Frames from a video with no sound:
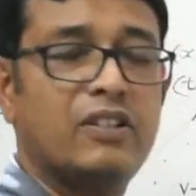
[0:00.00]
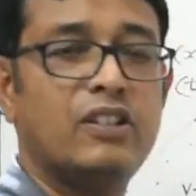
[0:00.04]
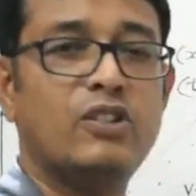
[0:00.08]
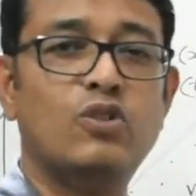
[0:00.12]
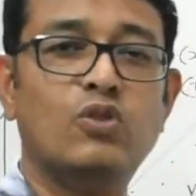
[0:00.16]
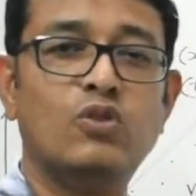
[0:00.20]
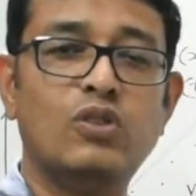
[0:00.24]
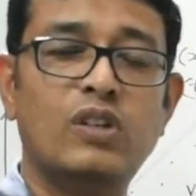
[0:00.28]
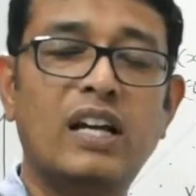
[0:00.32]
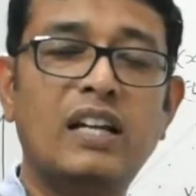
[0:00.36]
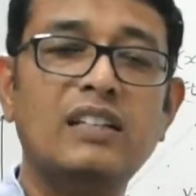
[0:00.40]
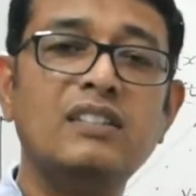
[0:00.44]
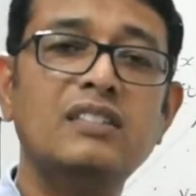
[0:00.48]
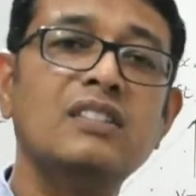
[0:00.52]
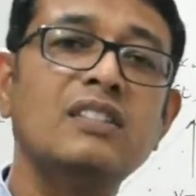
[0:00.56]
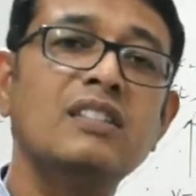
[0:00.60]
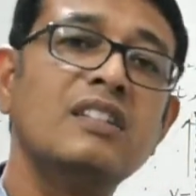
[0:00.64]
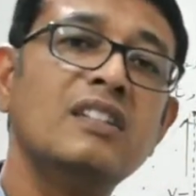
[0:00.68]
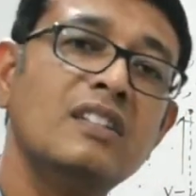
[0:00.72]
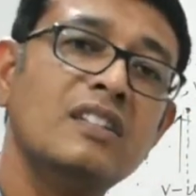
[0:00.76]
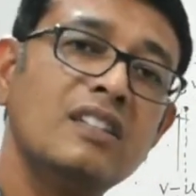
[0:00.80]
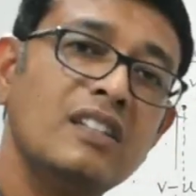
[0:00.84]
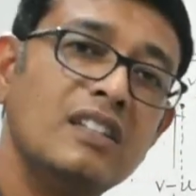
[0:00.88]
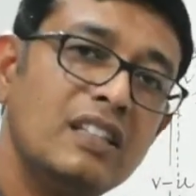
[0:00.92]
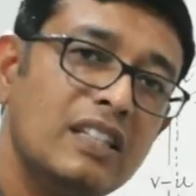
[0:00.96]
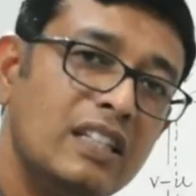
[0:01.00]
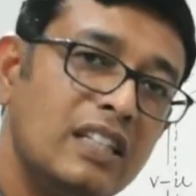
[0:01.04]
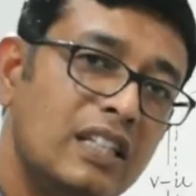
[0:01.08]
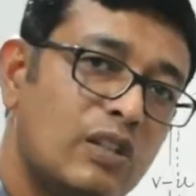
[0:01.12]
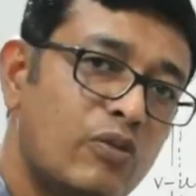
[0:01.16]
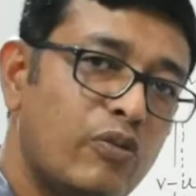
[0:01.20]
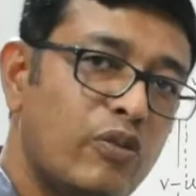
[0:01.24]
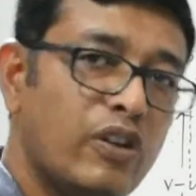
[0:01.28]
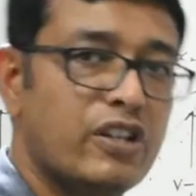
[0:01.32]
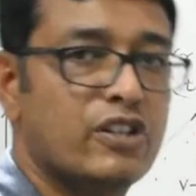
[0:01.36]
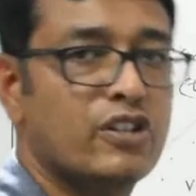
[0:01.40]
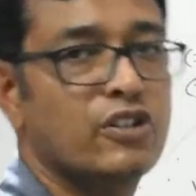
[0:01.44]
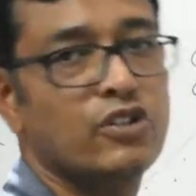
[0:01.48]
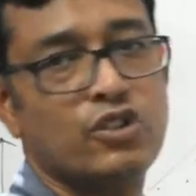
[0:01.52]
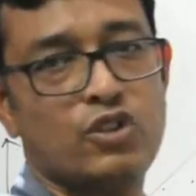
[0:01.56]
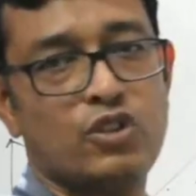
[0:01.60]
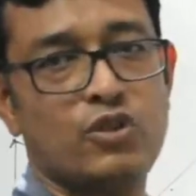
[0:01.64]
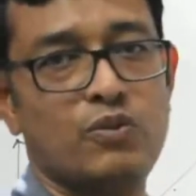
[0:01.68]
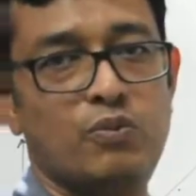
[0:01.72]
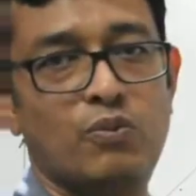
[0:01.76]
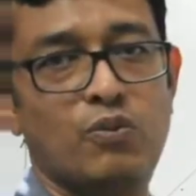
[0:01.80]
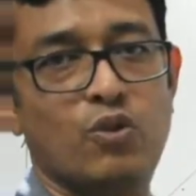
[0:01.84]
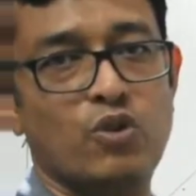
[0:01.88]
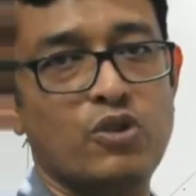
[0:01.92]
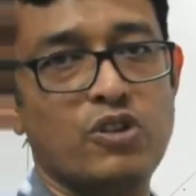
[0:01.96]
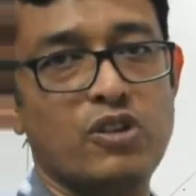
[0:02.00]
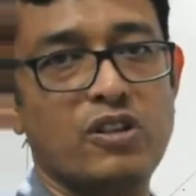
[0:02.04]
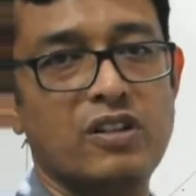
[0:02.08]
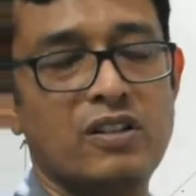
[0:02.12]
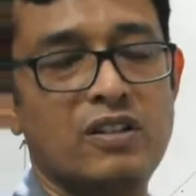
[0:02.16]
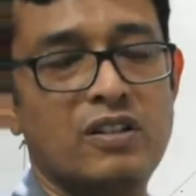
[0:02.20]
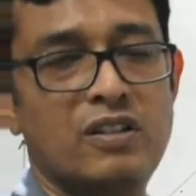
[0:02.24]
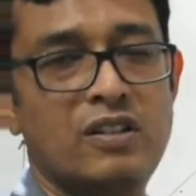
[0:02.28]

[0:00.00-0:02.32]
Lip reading: known as equations of motion.